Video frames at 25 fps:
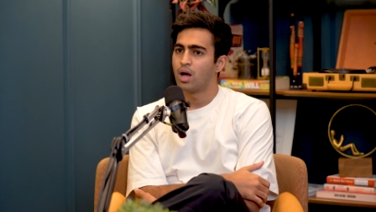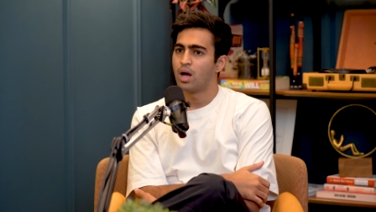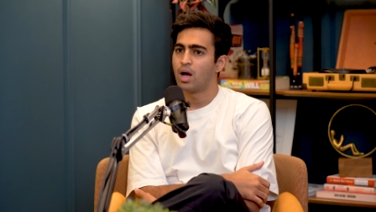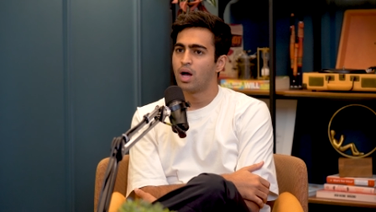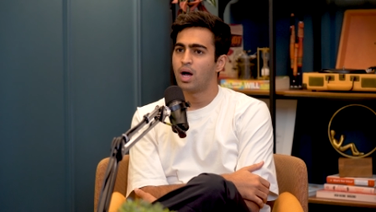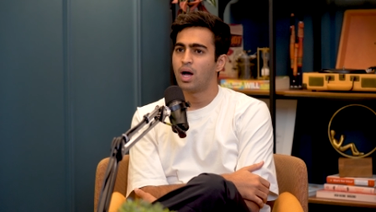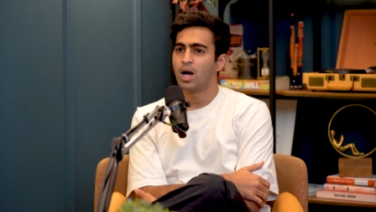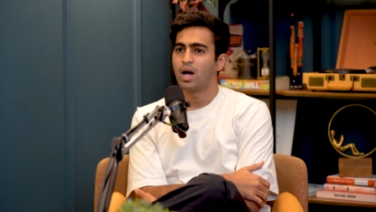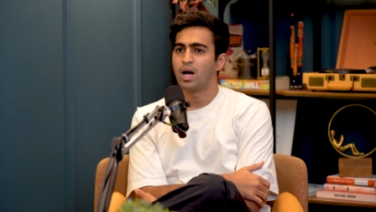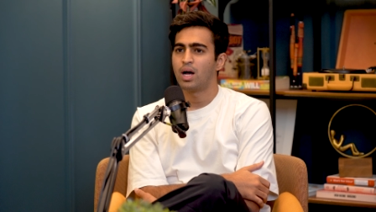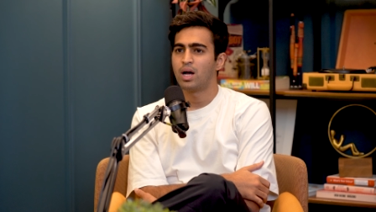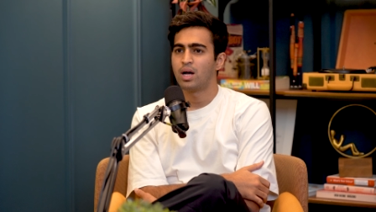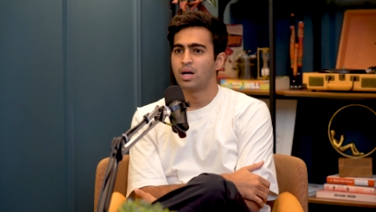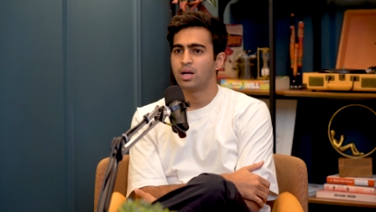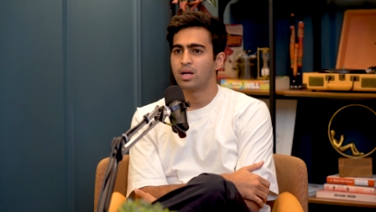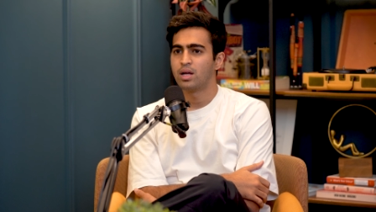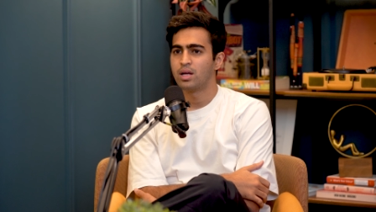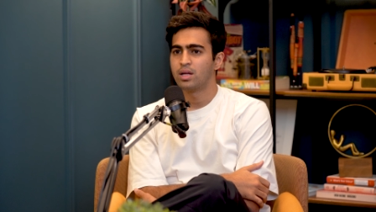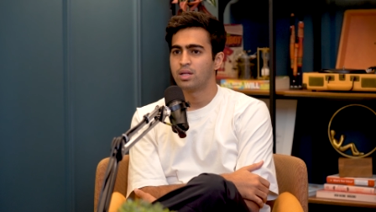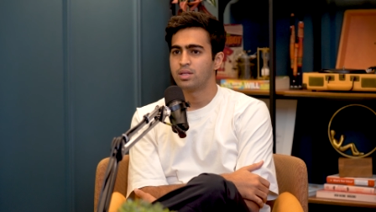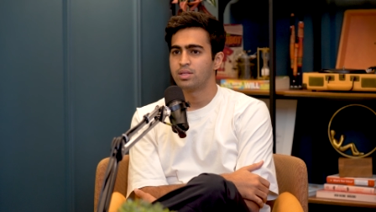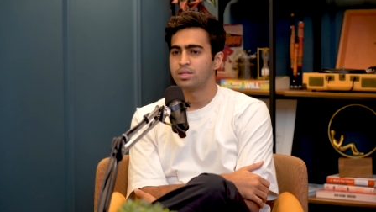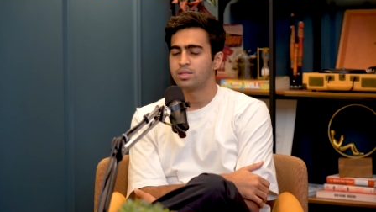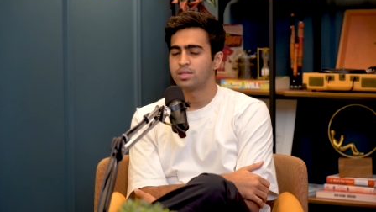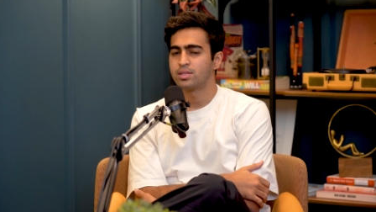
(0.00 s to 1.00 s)

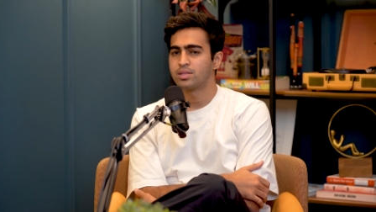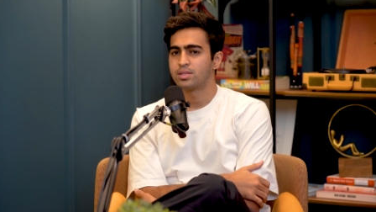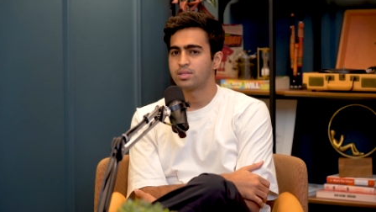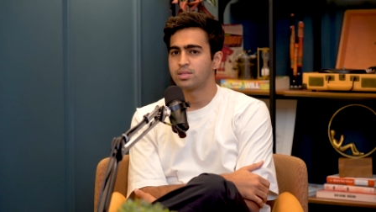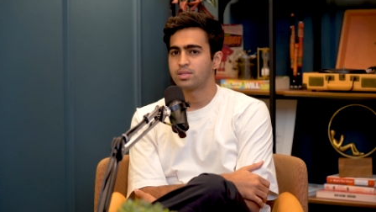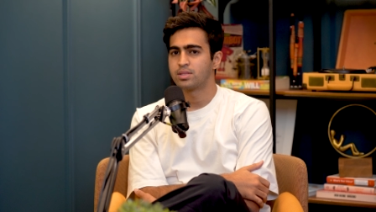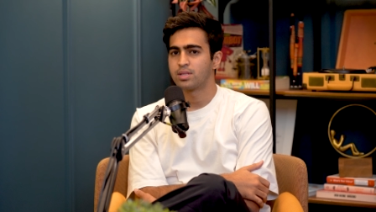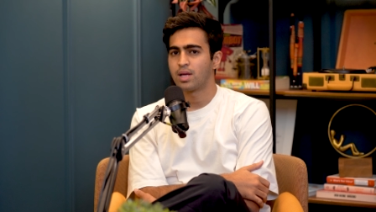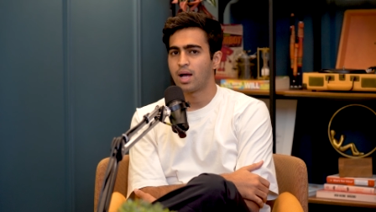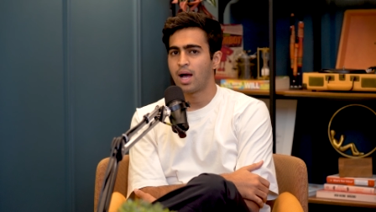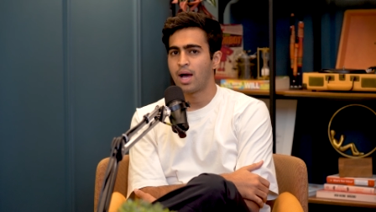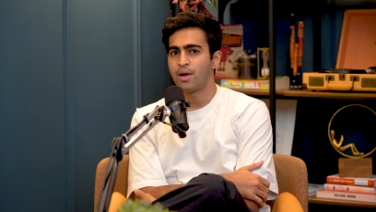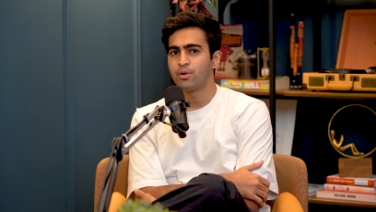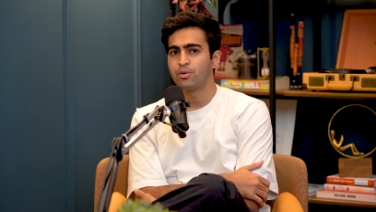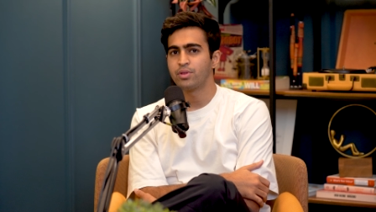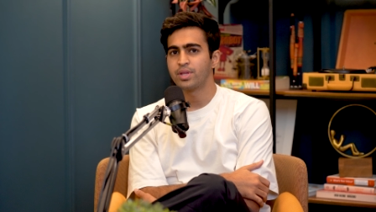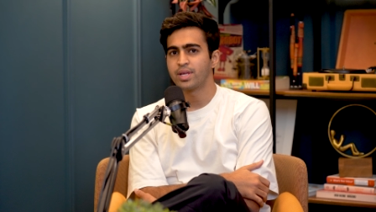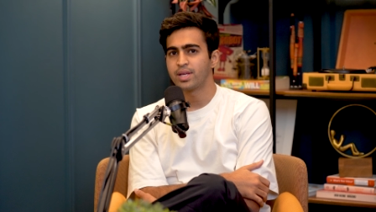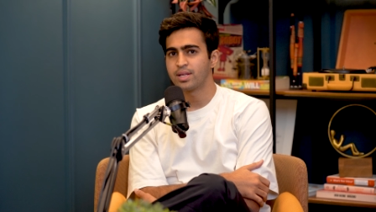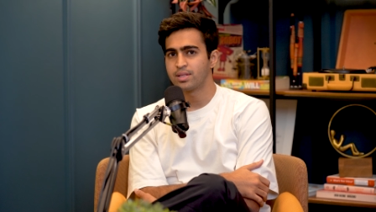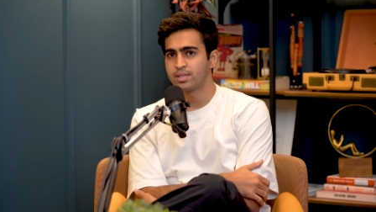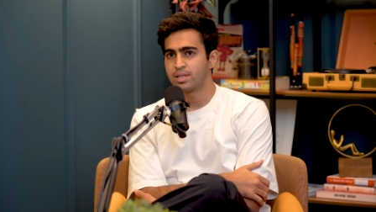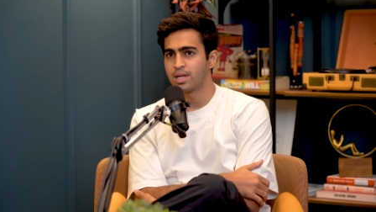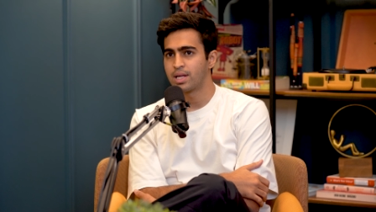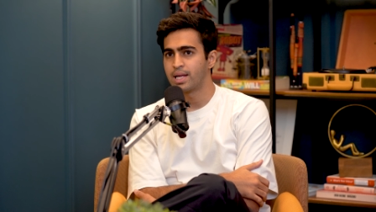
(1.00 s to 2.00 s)
Huh. I don't
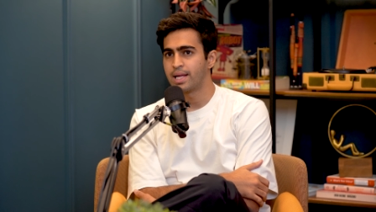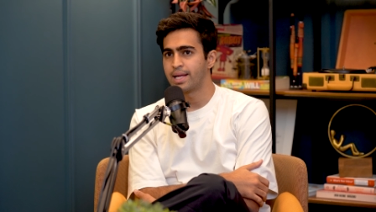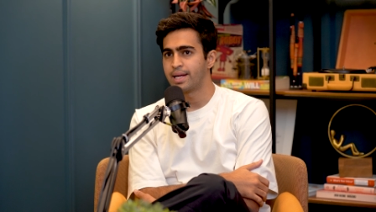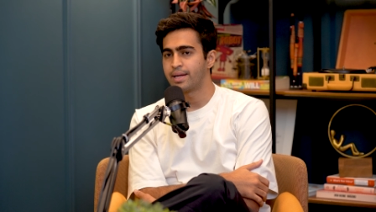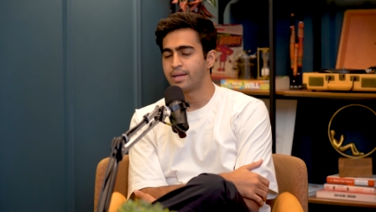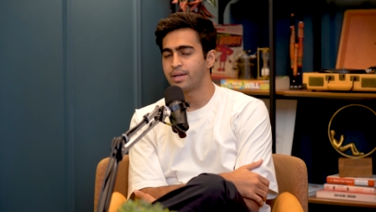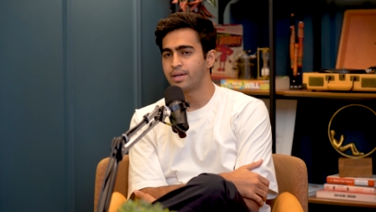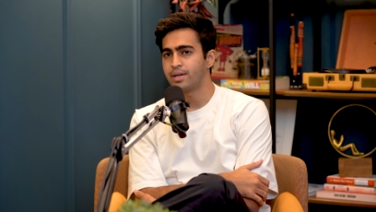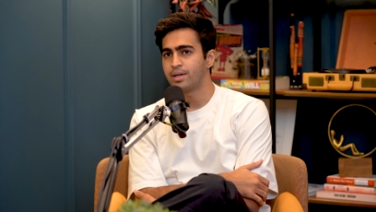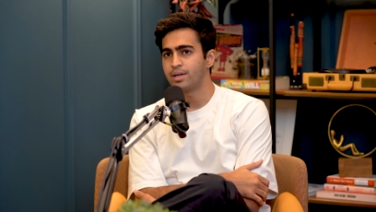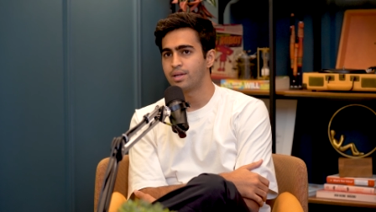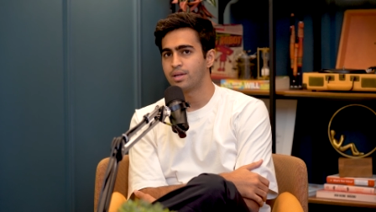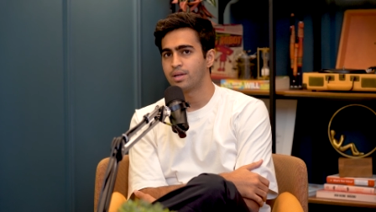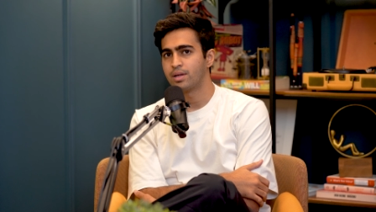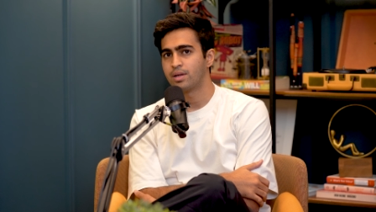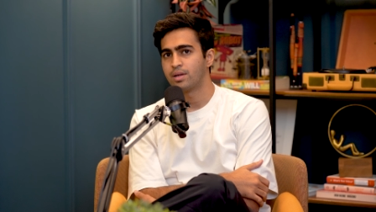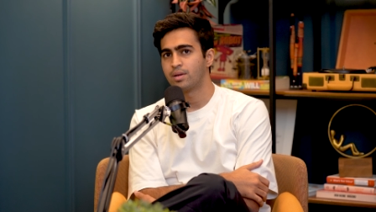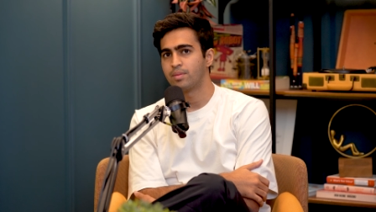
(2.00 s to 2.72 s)
think it's related,